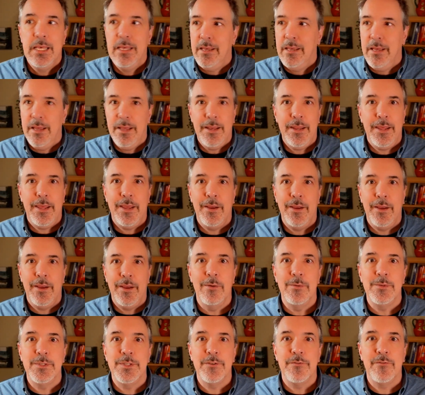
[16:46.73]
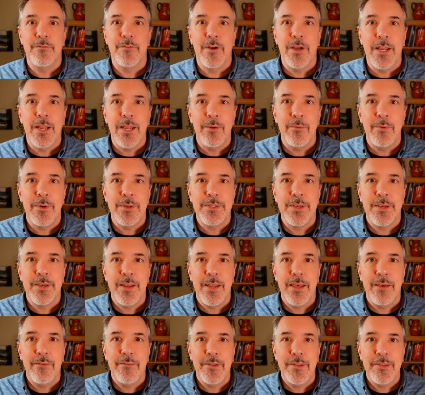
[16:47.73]
Here, I was afraid I wasn't going
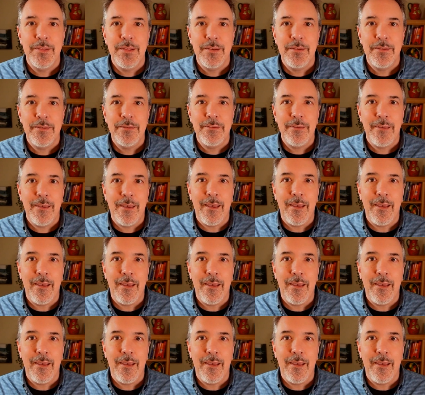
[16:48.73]
to have anything to say.